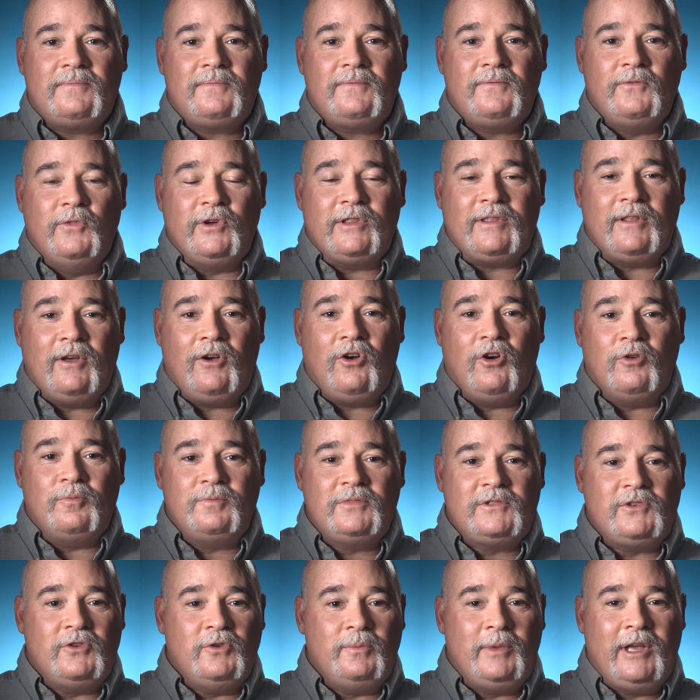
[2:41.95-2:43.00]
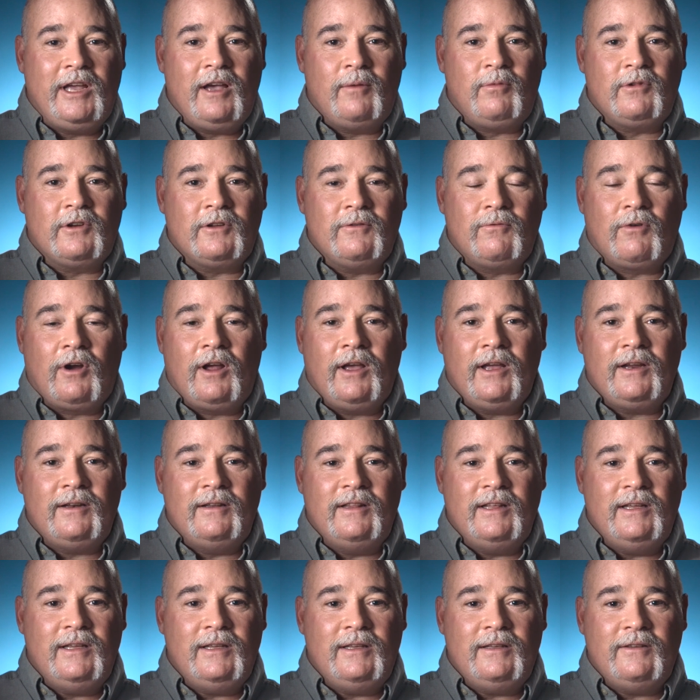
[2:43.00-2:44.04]
with the hope to be able to ride
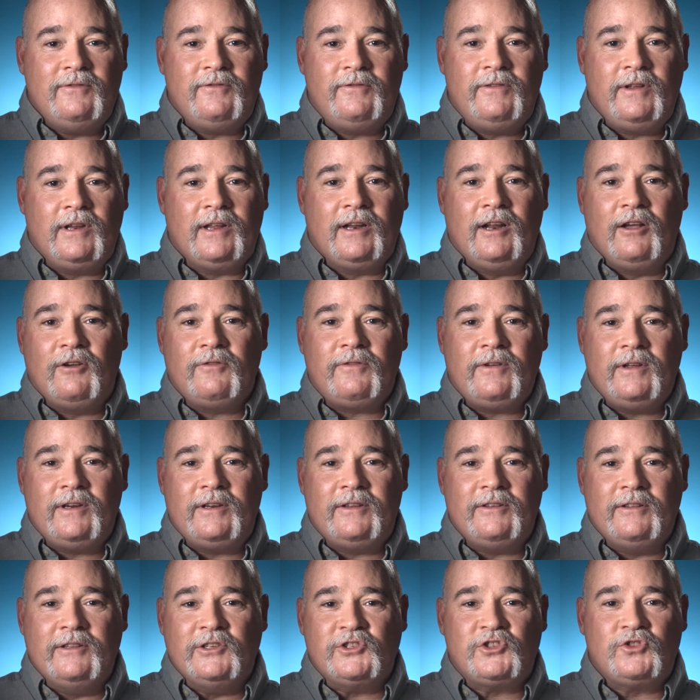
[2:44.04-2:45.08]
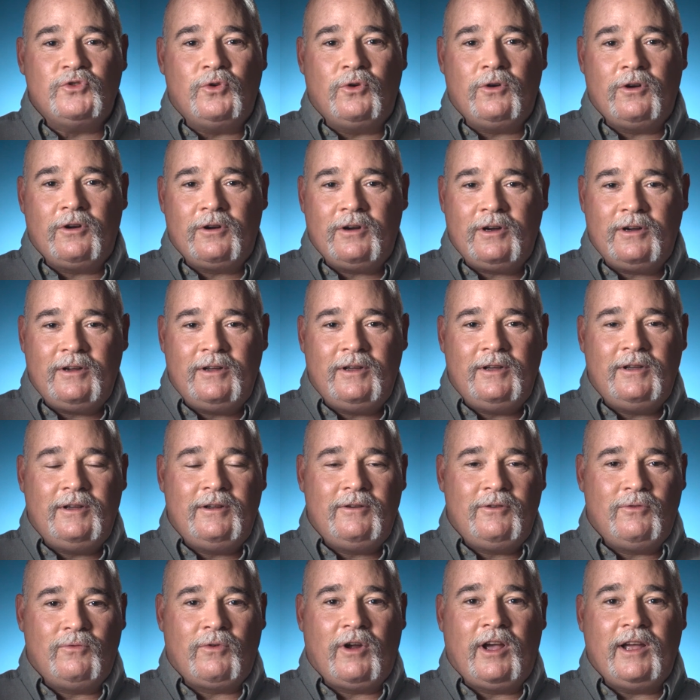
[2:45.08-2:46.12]
the Philadelphia to the shore
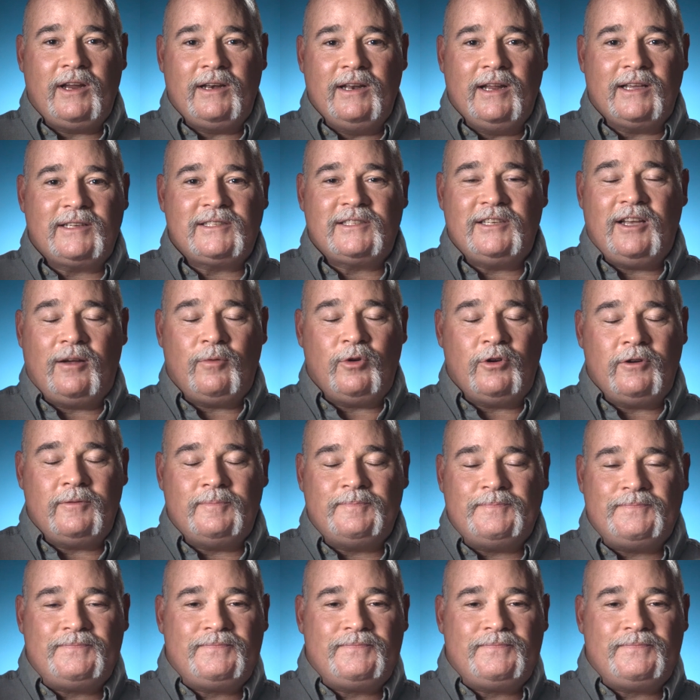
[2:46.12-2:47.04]
ride next summer.